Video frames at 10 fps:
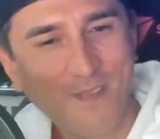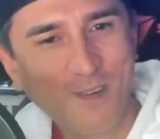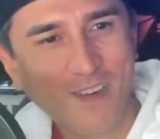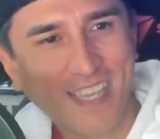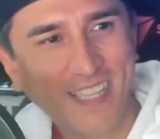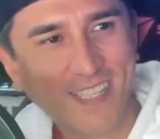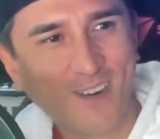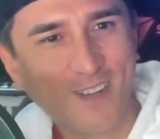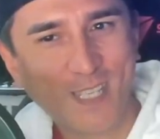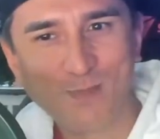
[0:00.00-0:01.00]
we're a kids
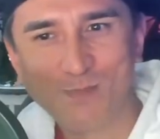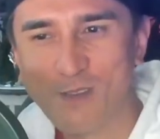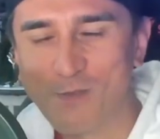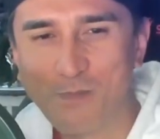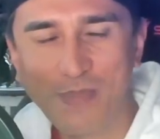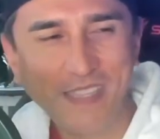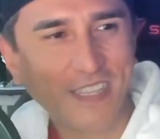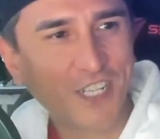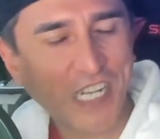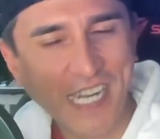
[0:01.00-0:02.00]
cartoon, but we're beating the
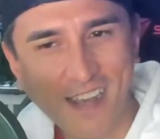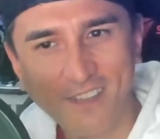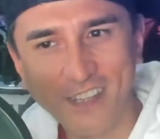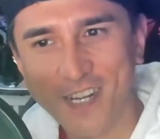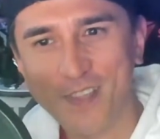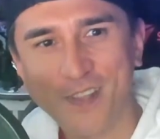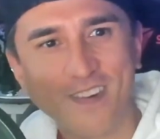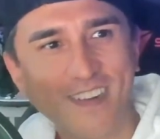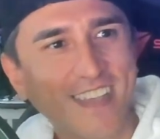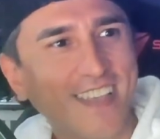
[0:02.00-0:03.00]
shit out of each
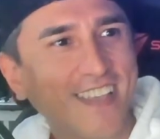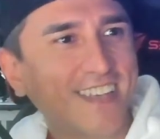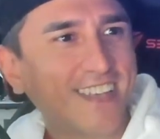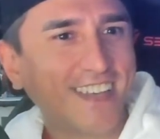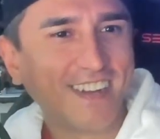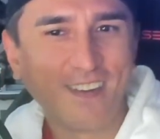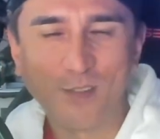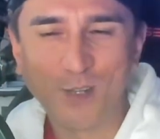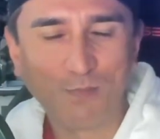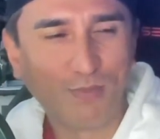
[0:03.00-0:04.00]
other. You know,
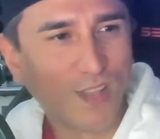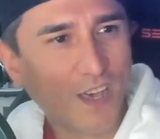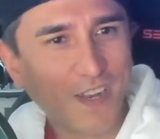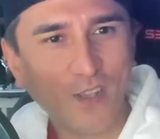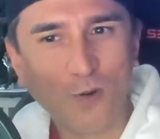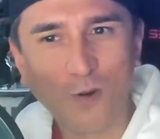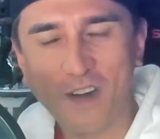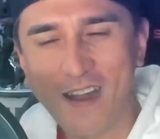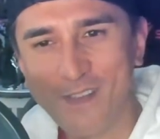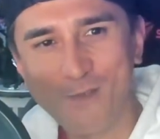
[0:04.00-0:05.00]
there's blood and gore
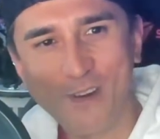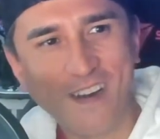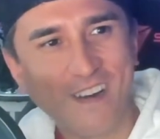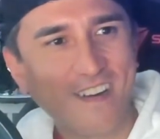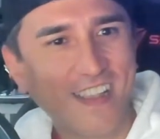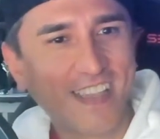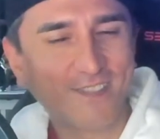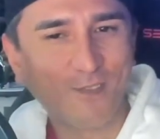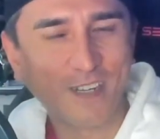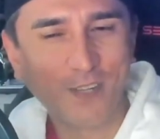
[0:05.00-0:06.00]
everywhere,
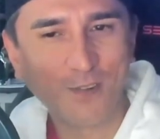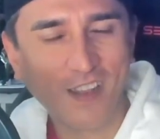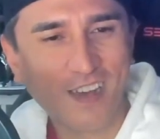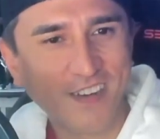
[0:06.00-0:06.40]
and we're doing a lot